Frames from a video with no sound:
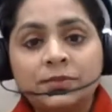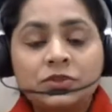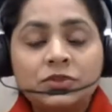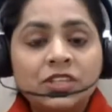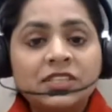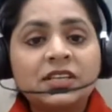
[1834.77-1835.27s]
So
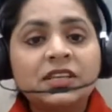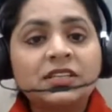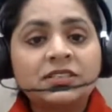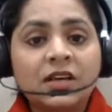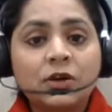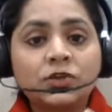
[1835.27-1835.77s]
these are the
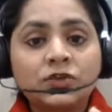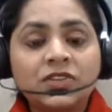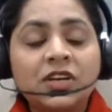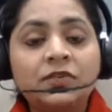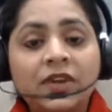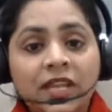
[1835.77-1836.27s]
sounds which
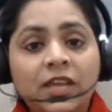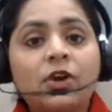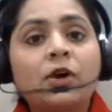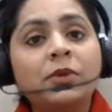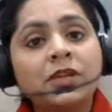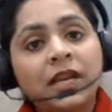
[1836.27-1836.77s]
are very
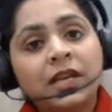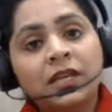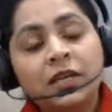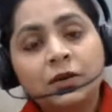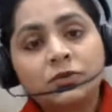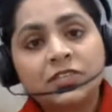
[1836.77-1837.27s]
common at
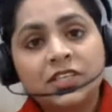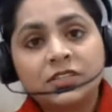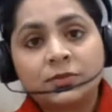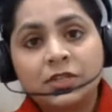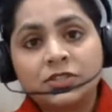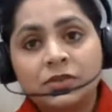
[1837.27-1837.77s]
around 6
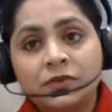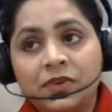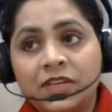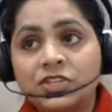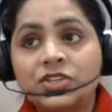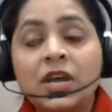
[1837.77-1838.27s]
months of
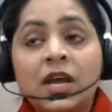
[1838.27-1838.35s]
age.